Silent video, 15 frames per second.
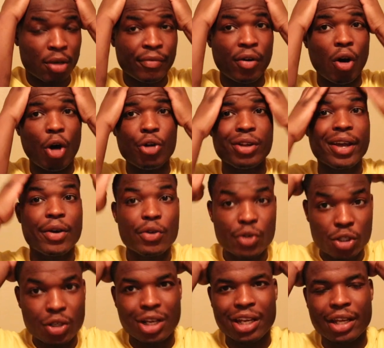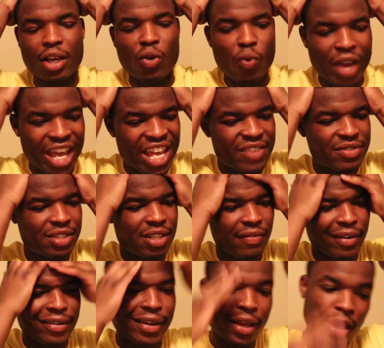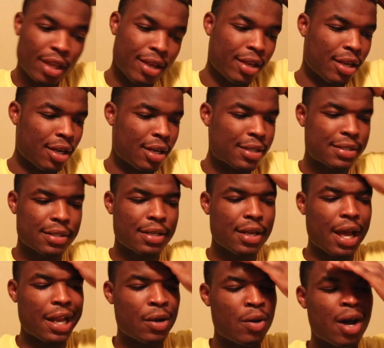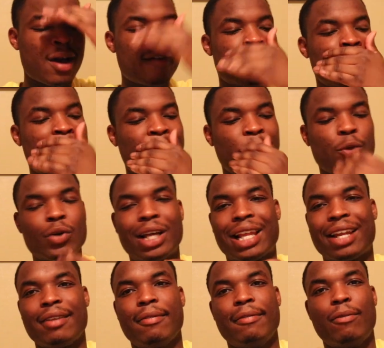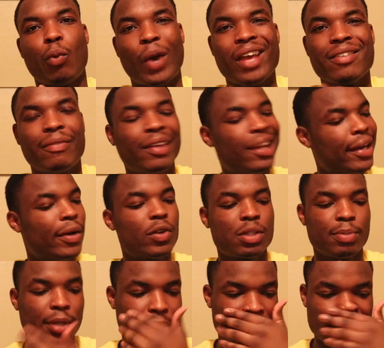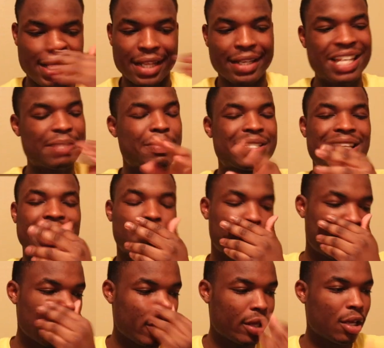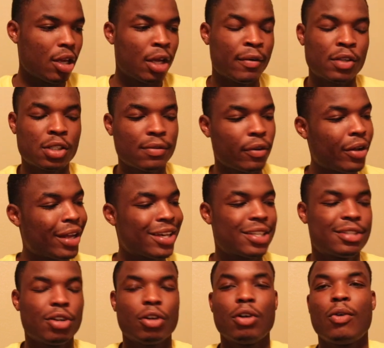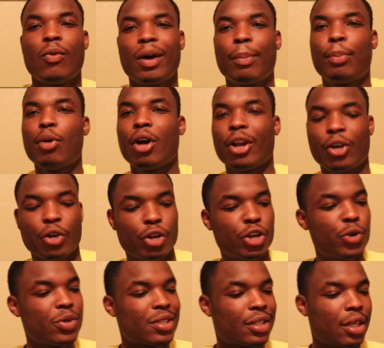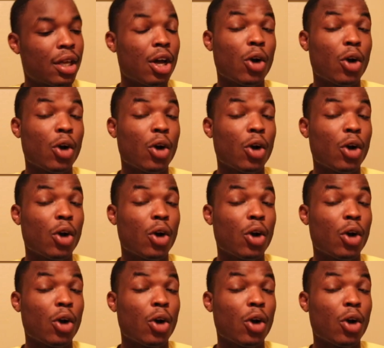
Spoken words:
for all you guys who's trying to get waves and stuff like that, you know what I'm saying? I know I haven't been doing a lot of wave videos, but that's beside the point. First of all, you guys start. What product are you using?